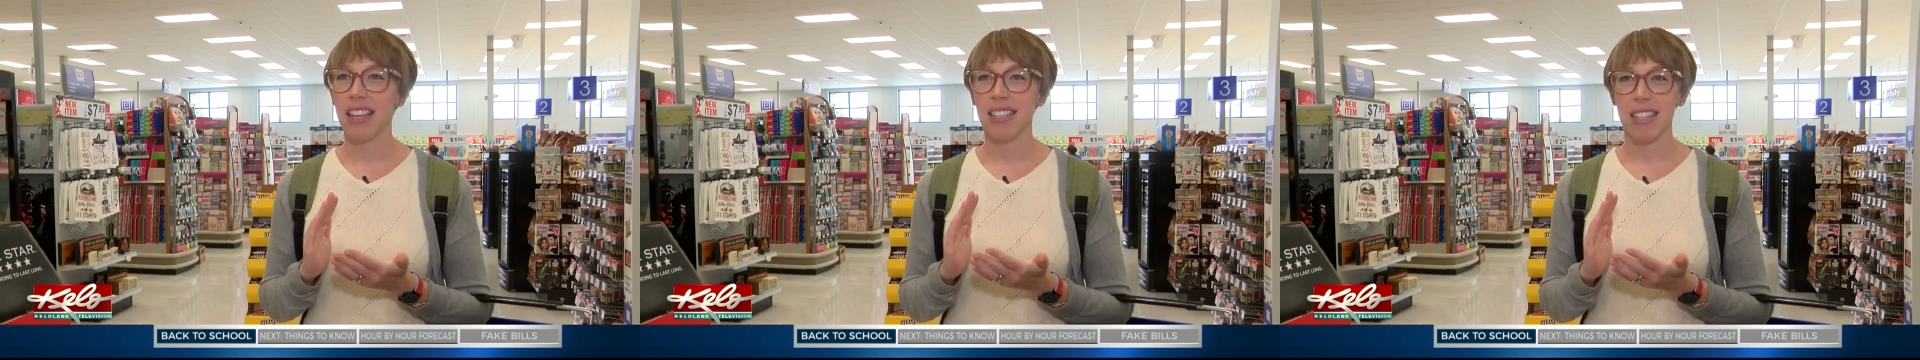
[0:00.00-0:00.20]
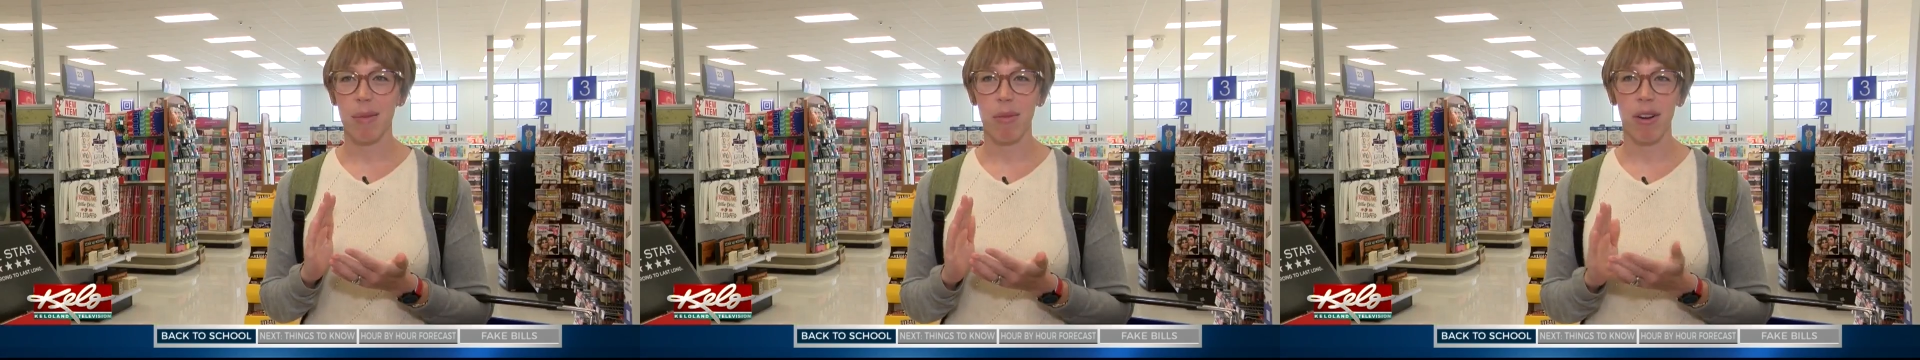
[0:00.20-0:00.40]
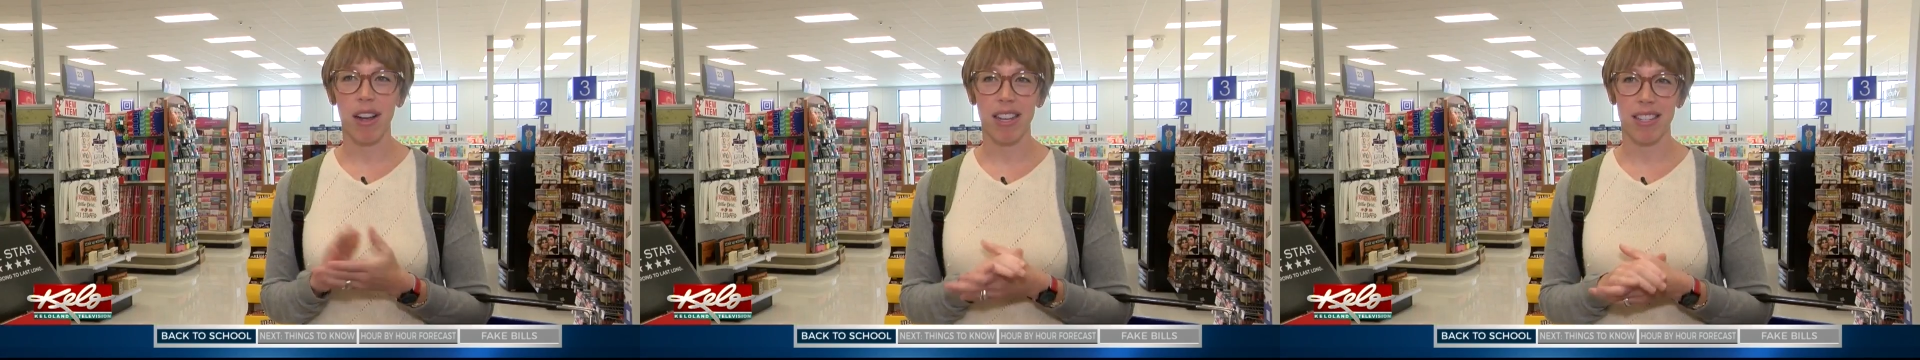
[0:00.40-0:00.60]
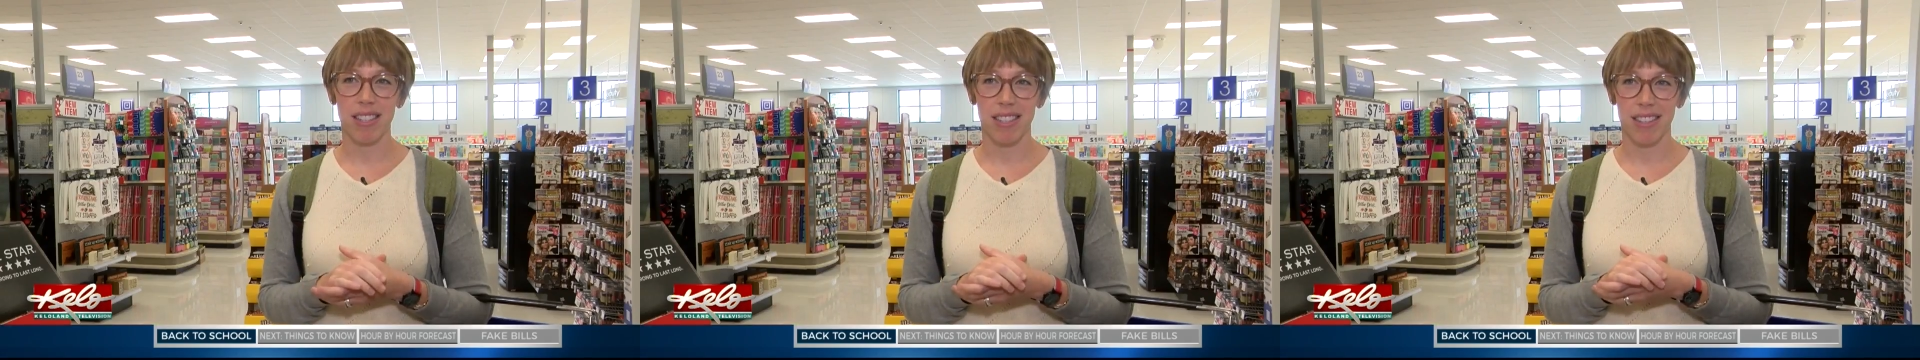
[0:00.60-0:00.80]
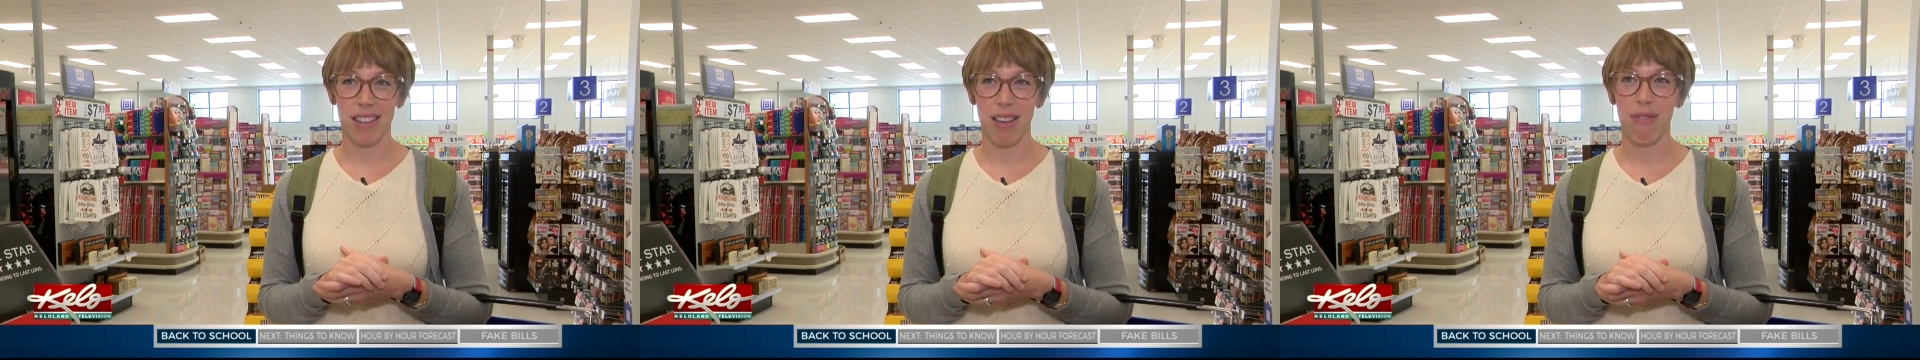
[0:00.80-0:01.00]
Summer has
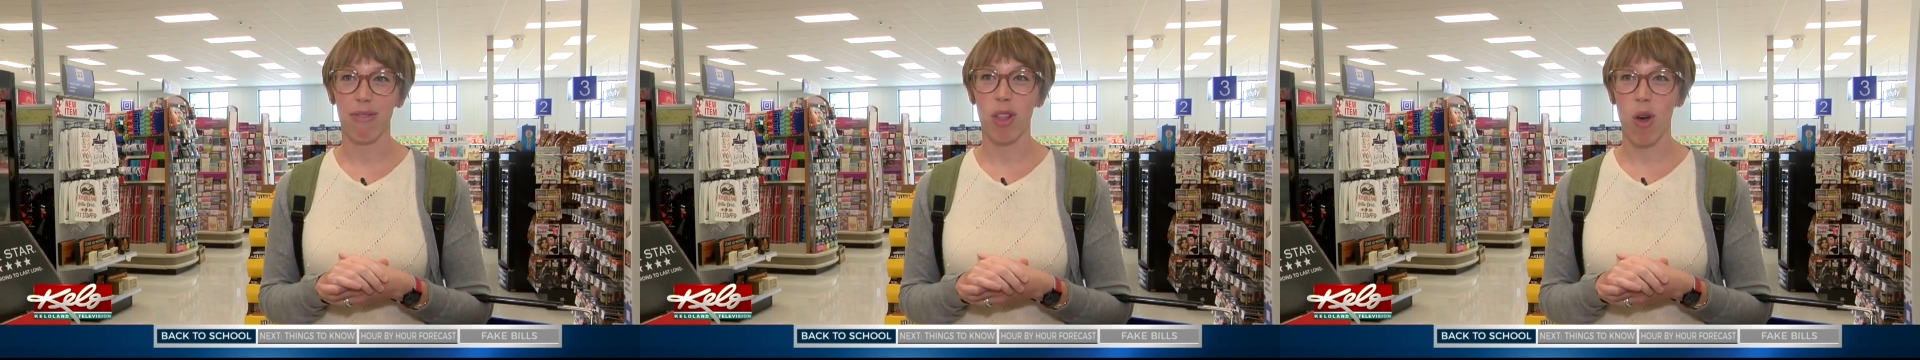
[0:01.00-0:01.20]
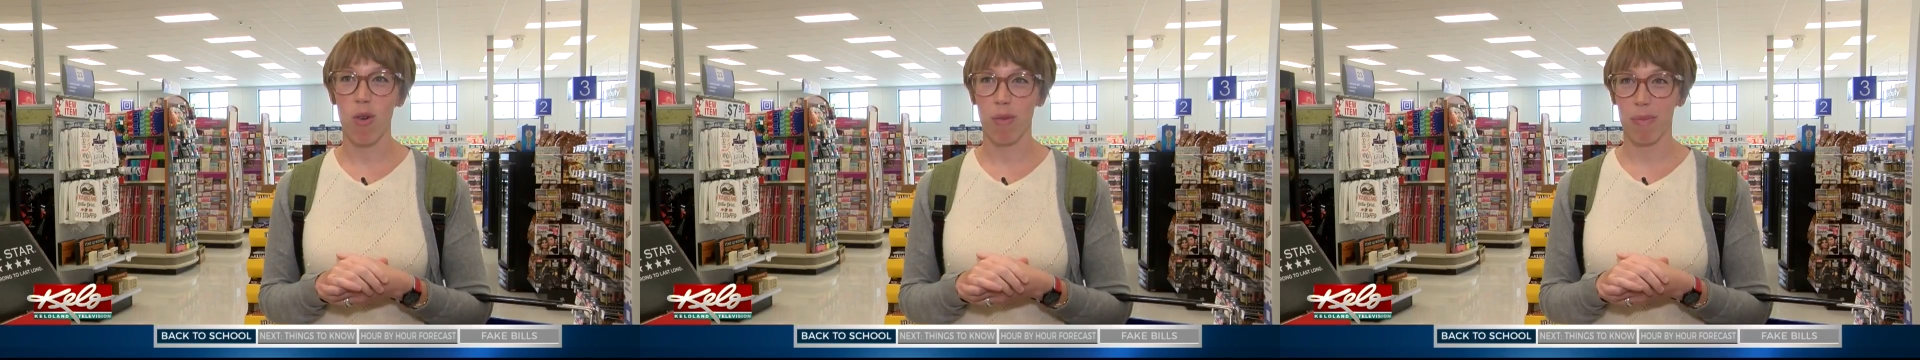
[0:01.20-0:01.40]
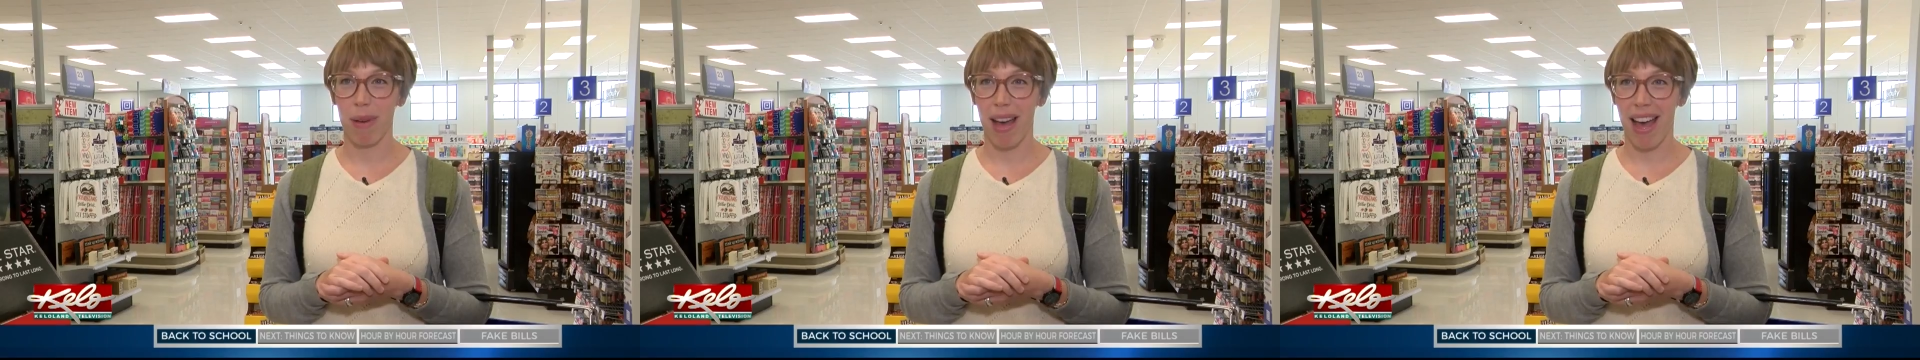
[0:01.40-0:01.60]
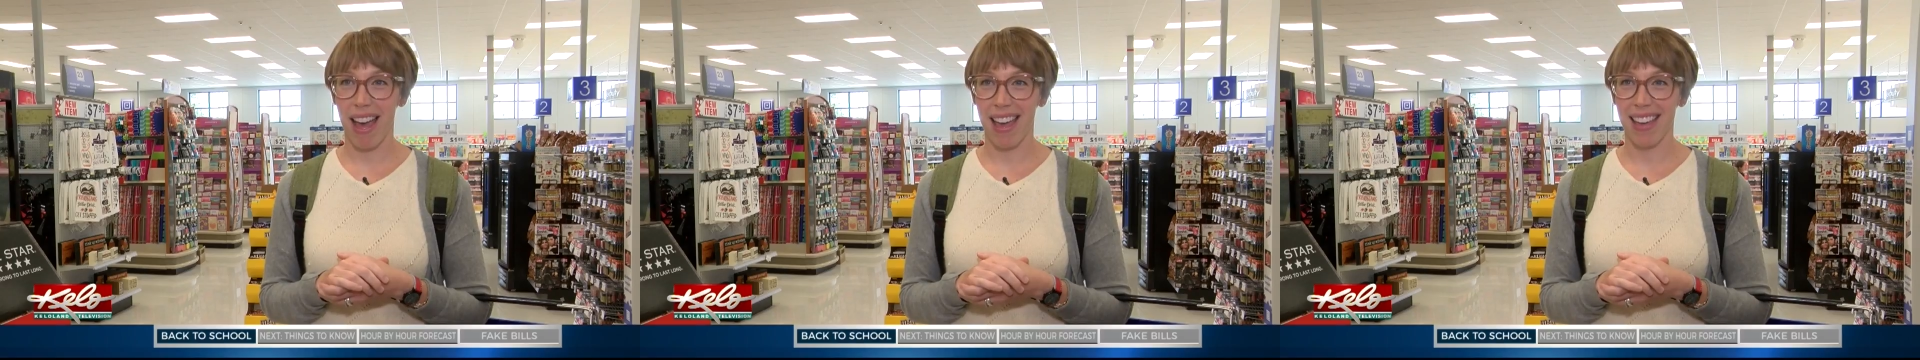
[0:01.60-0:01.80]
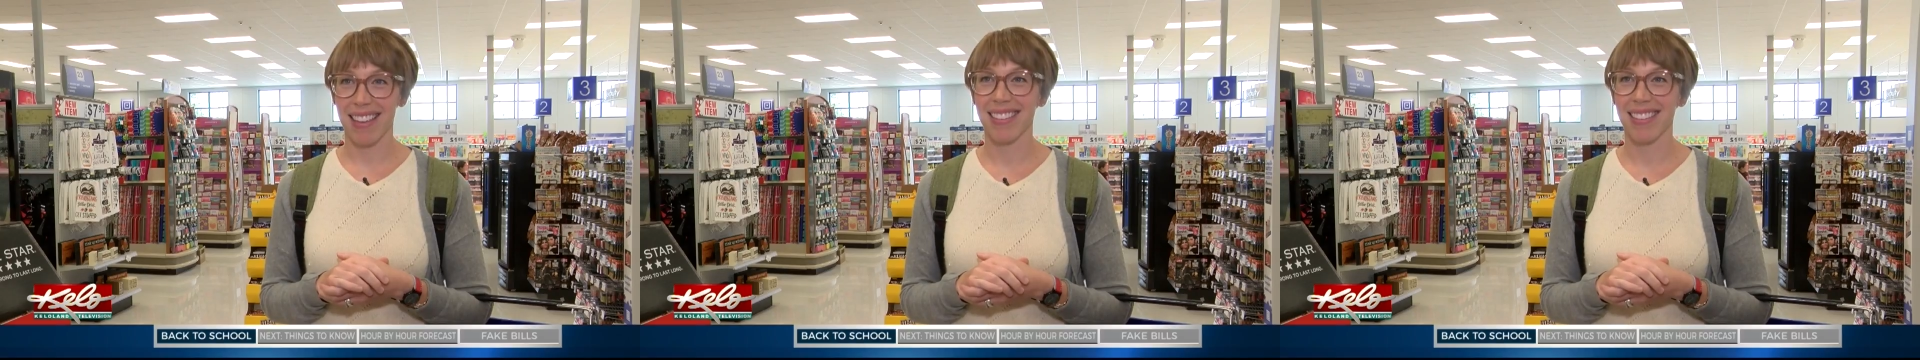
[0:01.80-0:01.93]
flown by.